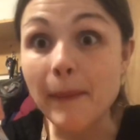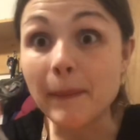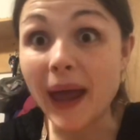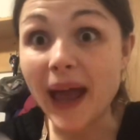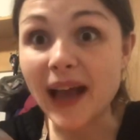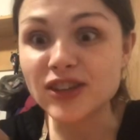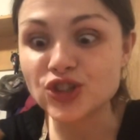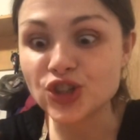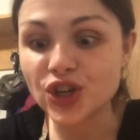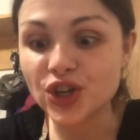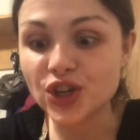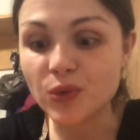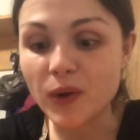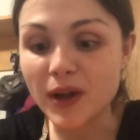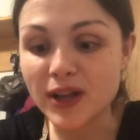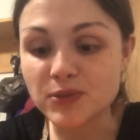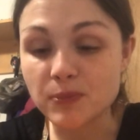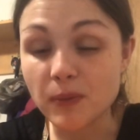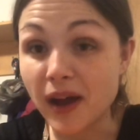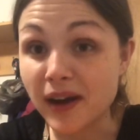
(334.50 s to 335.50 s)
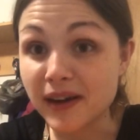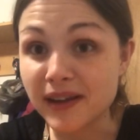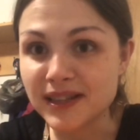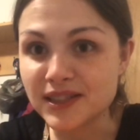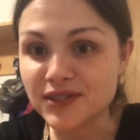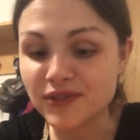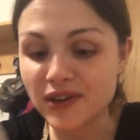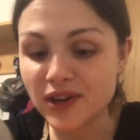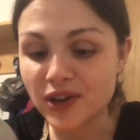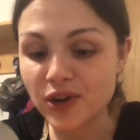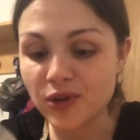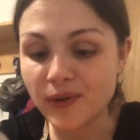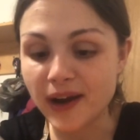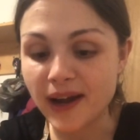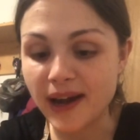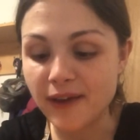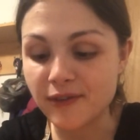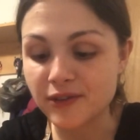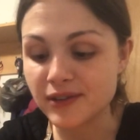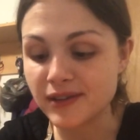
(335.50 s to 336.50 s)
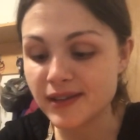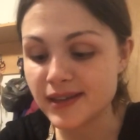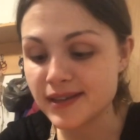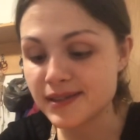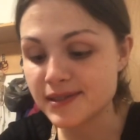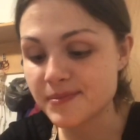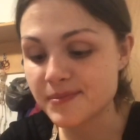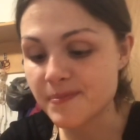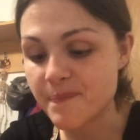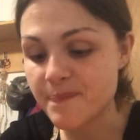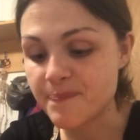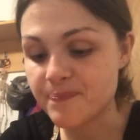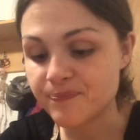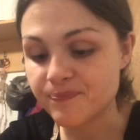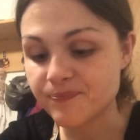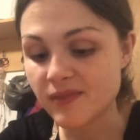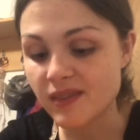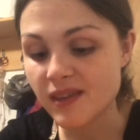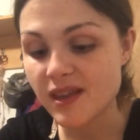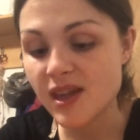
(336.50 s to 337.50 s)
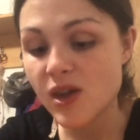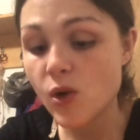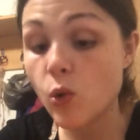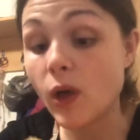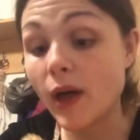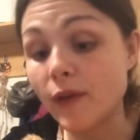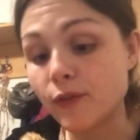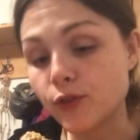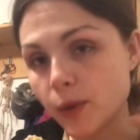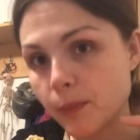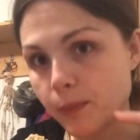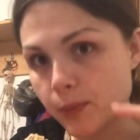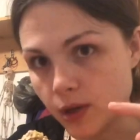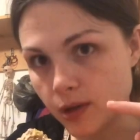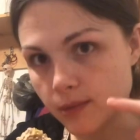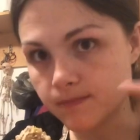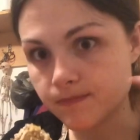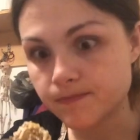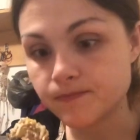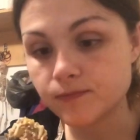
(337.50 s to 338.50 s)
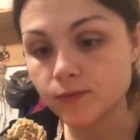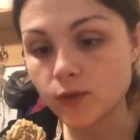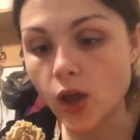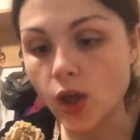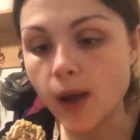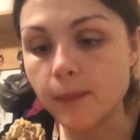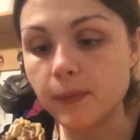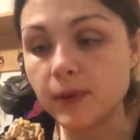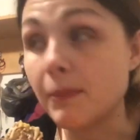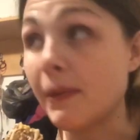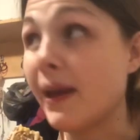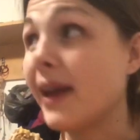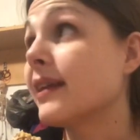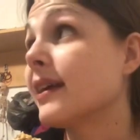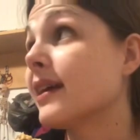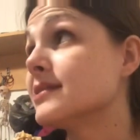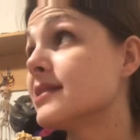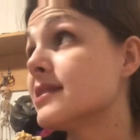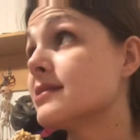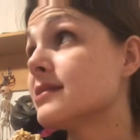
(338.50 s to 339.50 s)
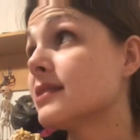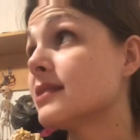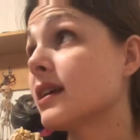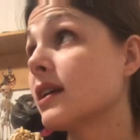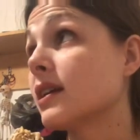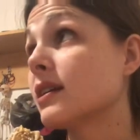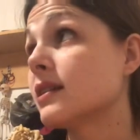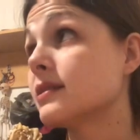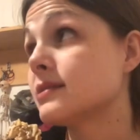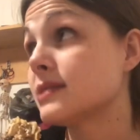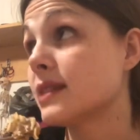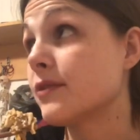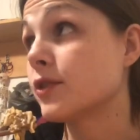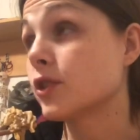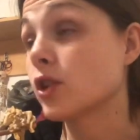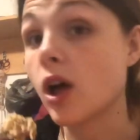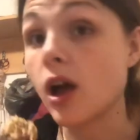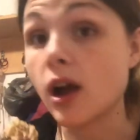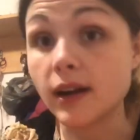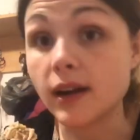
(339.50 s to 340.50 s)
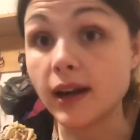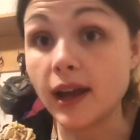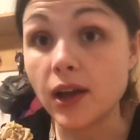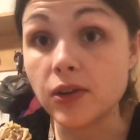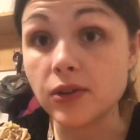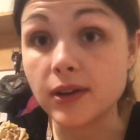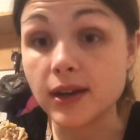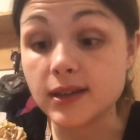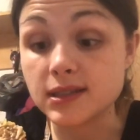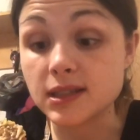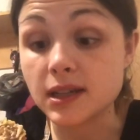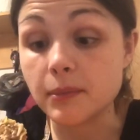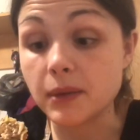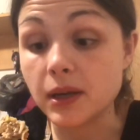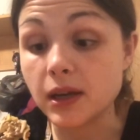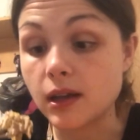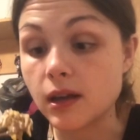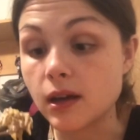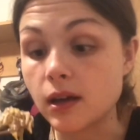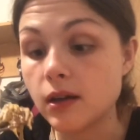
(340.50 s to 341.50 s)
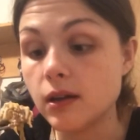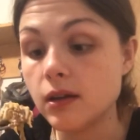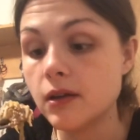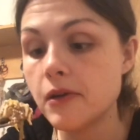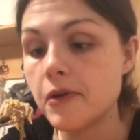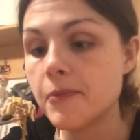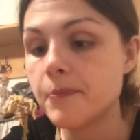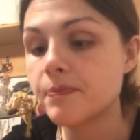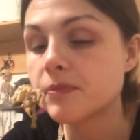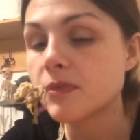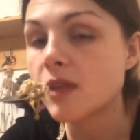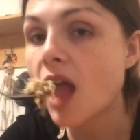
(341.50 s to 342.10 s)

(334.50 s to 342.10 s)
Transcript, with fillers: actually going to watch Monica's video right after this. Well, after I put Aubrey to bed because it's like 7 o'clock now, you guys, and I'm eating. Uh-huh.